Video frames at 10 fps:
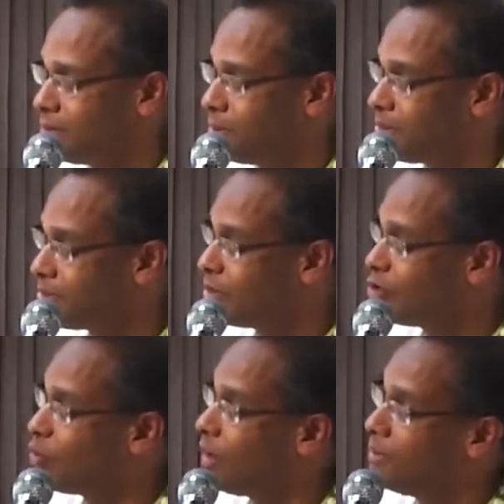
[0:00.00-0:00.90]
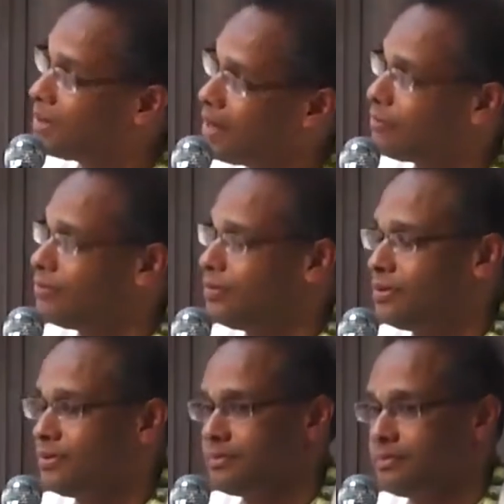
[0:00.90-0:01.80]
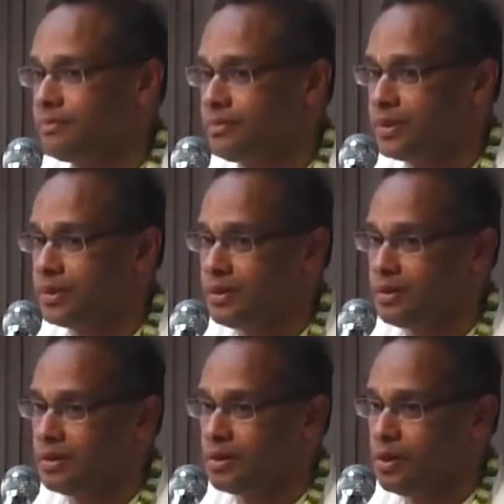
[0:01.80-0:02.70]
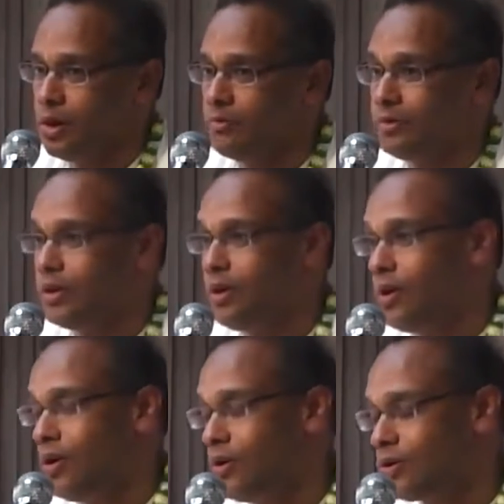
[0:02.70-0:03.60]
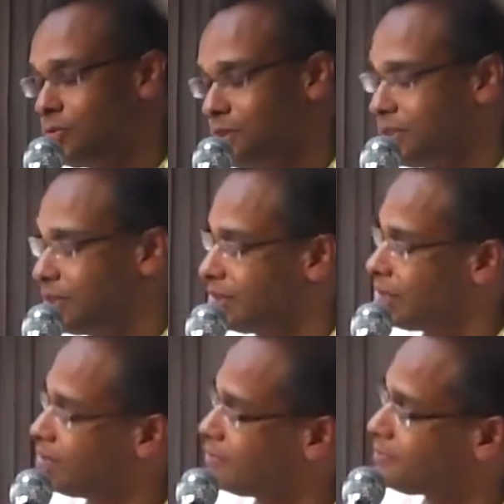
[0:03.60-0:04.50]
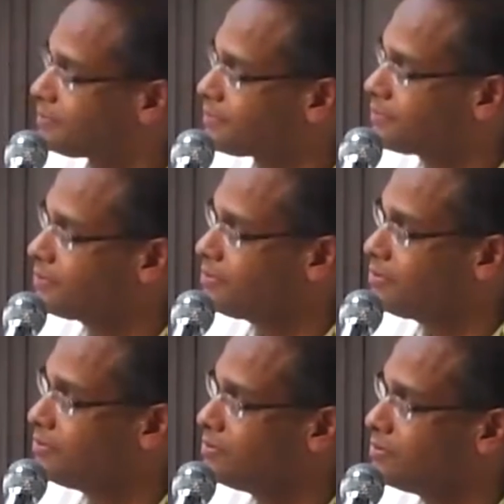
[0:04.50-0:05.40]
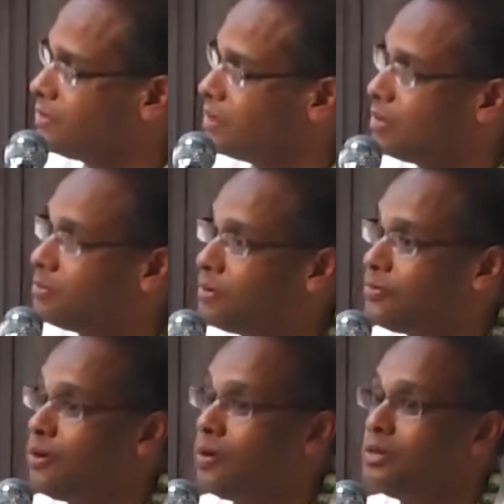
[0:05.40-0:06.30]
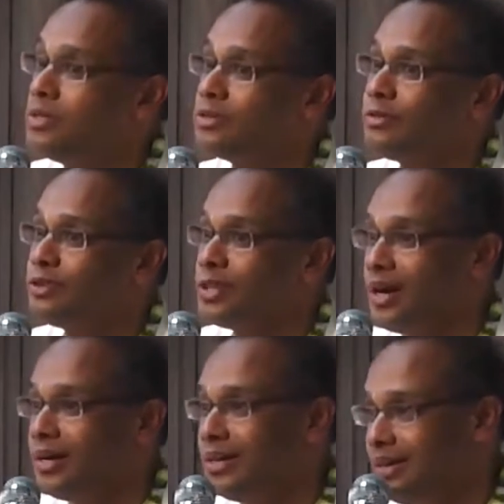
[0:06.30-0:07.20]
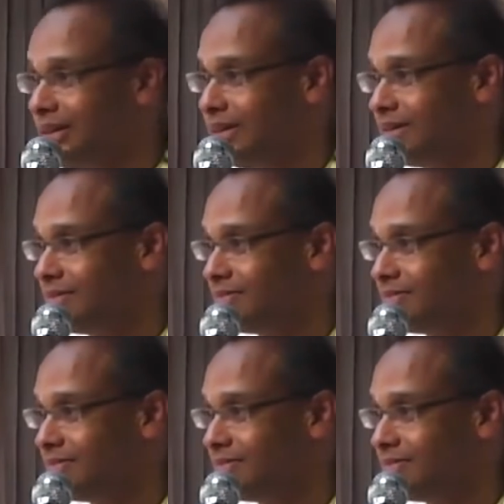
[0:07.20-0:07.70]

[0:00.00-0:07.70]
persons who are bereft of the all auspicious performance of chanting